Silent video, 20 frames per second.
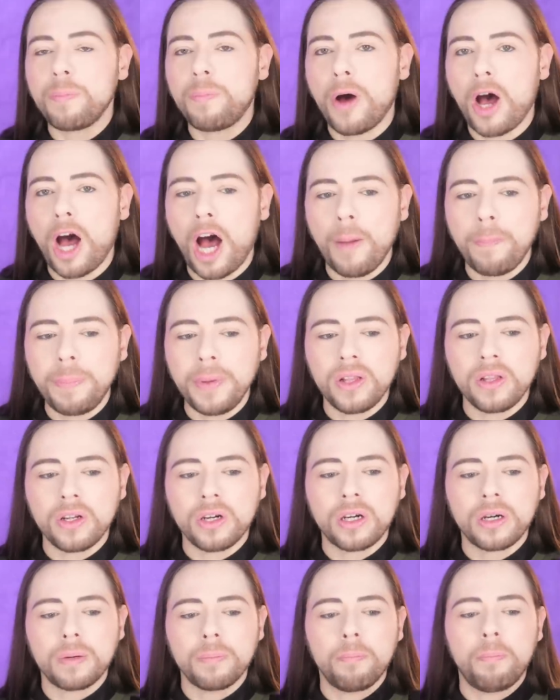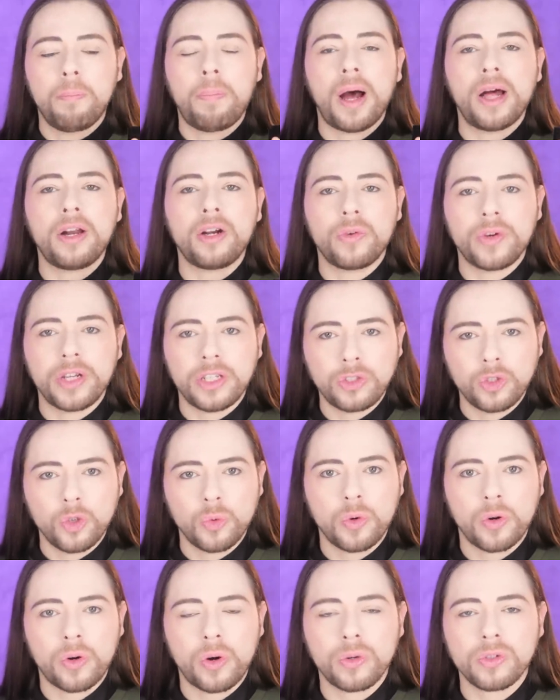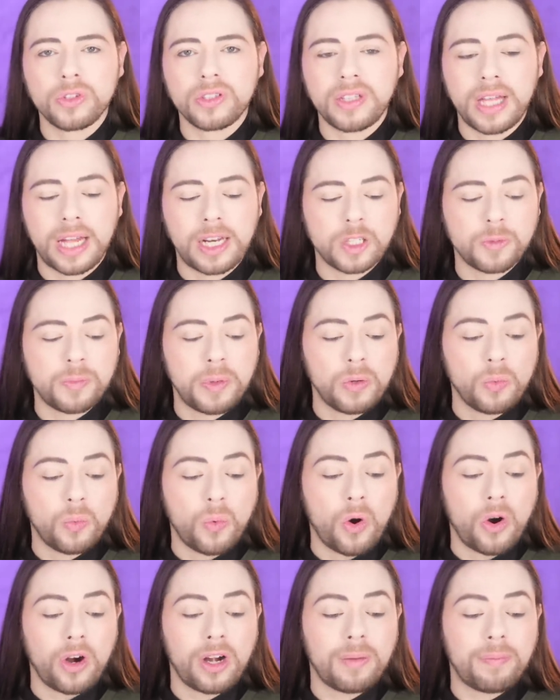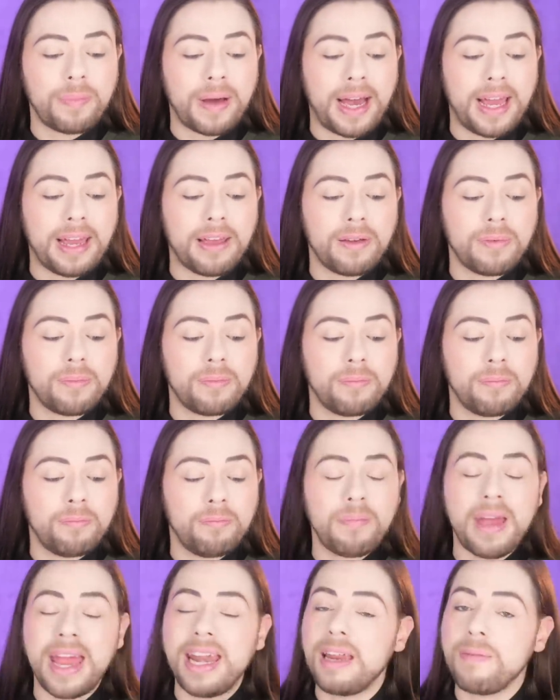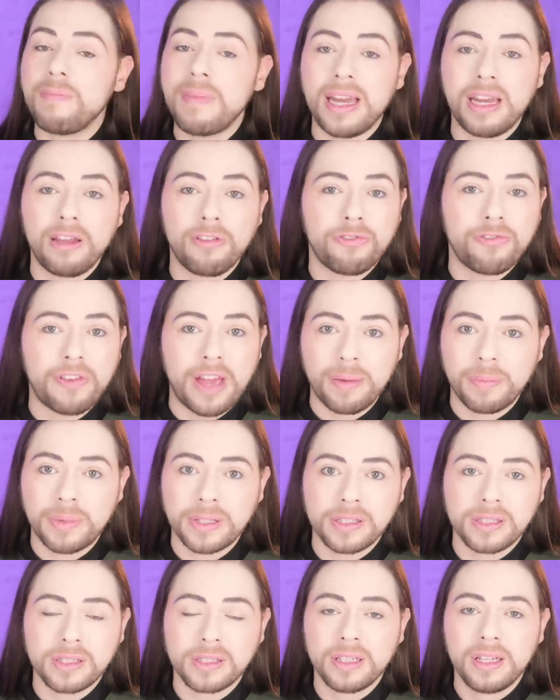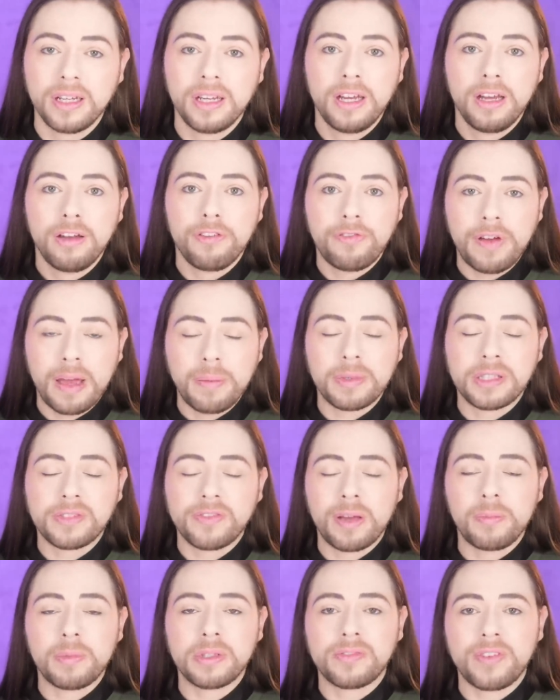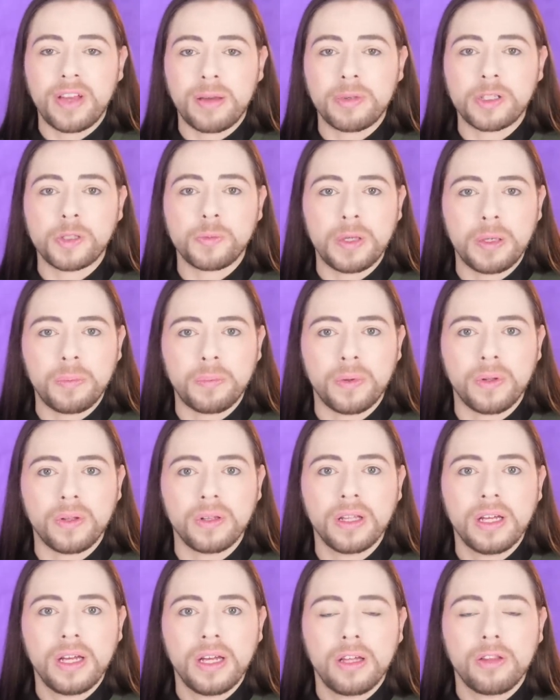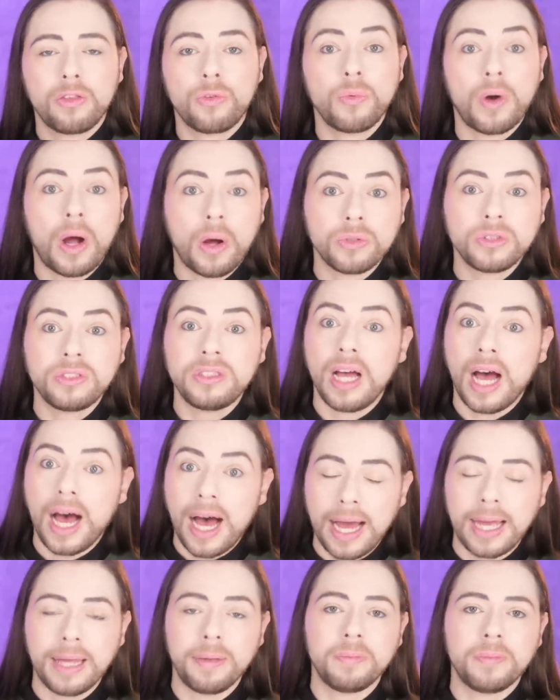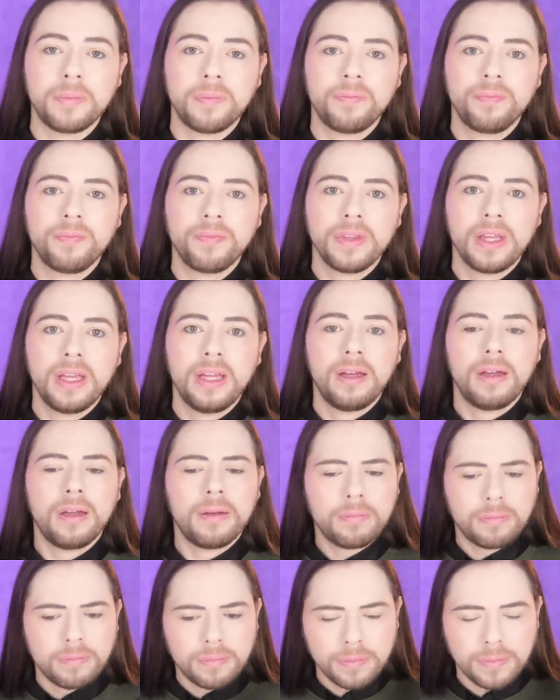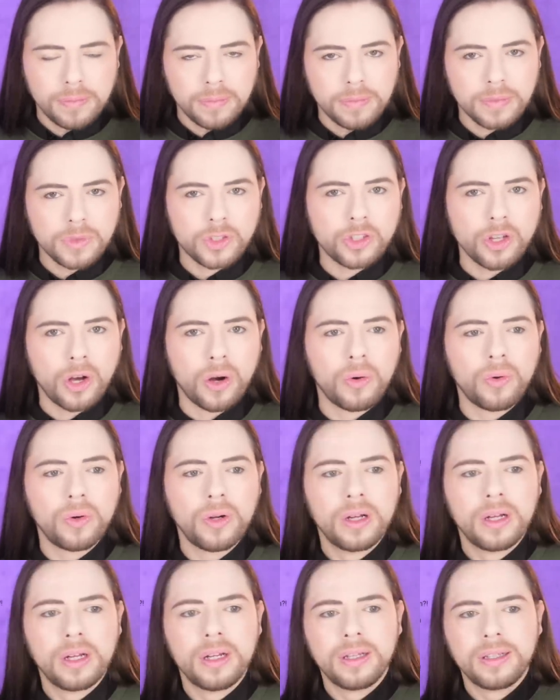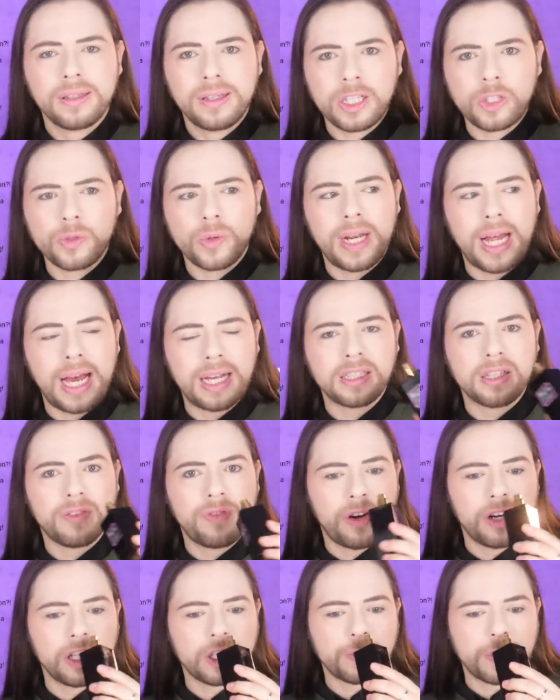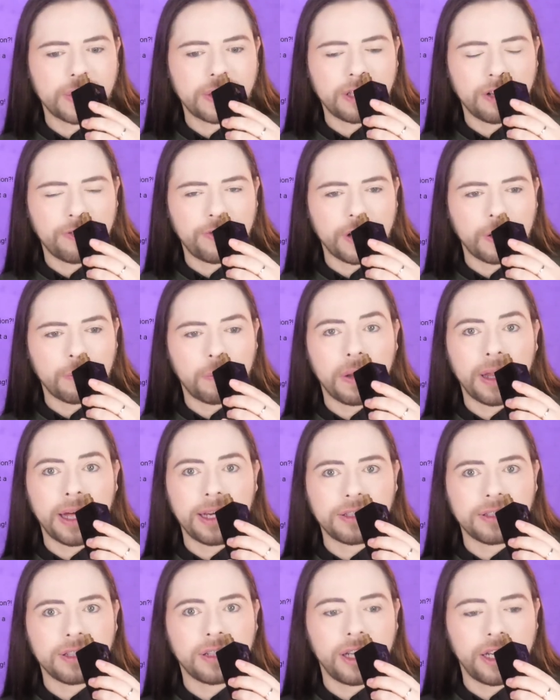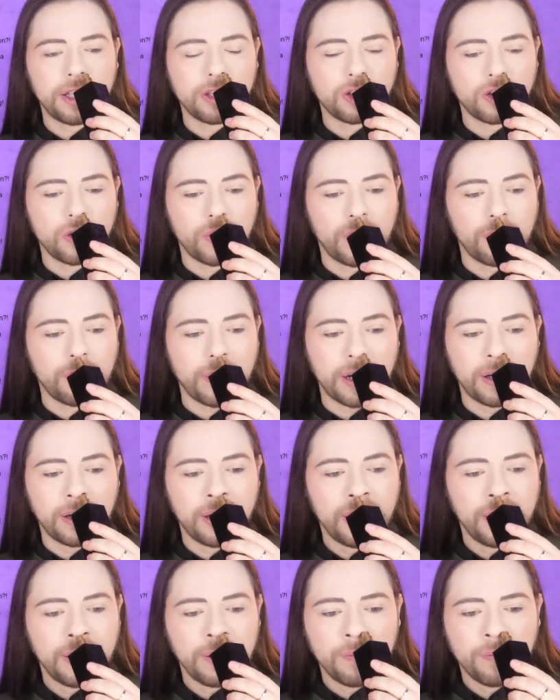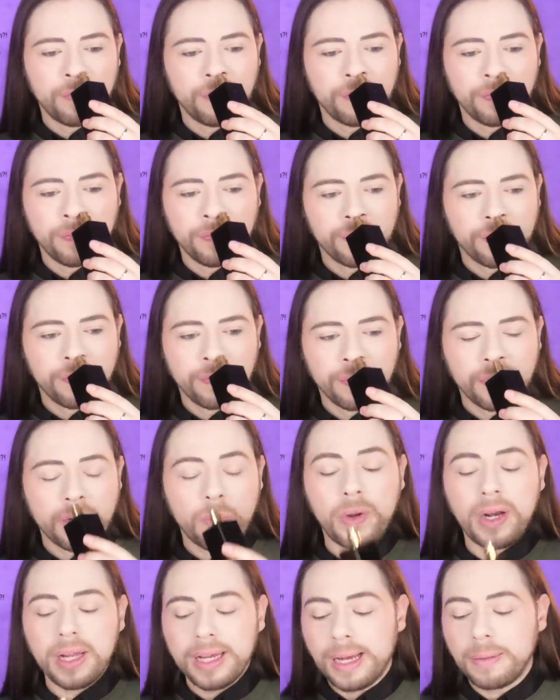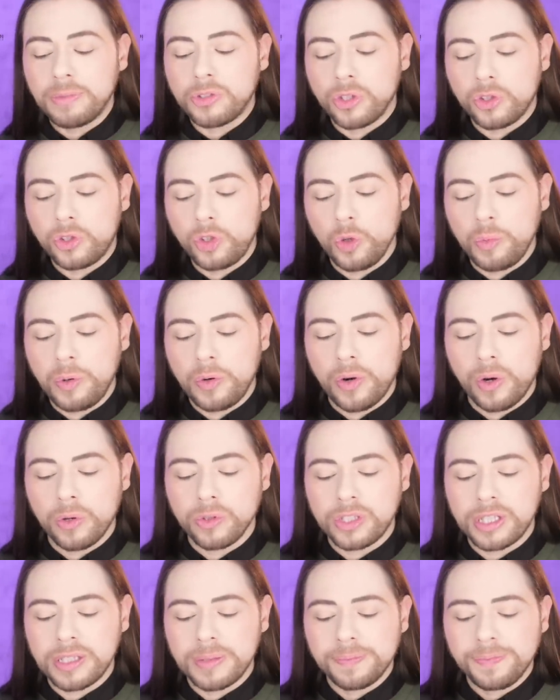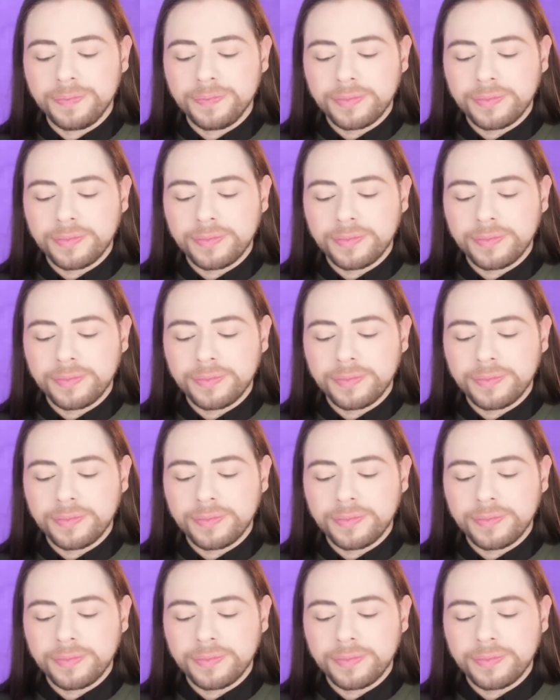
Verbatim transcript: popular buttery tuberose that has been worn by many, many famous, famous, famous, famous people throughout time. So this one has a very specific place in history. But when it comes to tuberose,